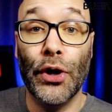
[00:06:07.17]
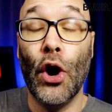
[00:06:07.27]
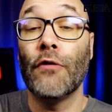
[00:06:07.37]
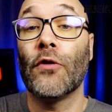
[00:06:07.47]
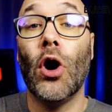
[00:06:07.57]
But
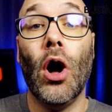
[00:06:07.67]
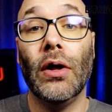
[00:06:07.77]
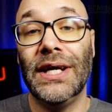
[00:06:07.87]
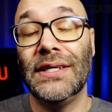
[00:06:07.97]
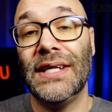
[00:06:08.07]
overall,
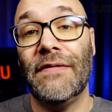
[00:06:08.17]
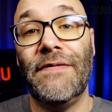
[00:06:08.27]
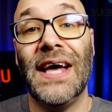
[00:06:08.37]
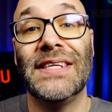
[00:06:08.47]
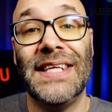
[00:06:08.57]
it is a
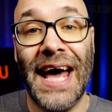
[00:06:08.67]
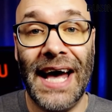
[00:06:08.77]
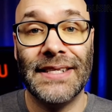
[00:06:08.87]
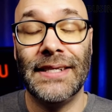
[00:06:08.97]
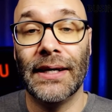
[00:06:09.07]

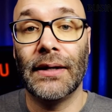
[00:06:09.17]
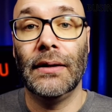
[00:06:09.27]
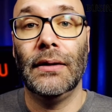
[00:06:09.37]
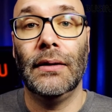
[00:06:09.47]
fantastic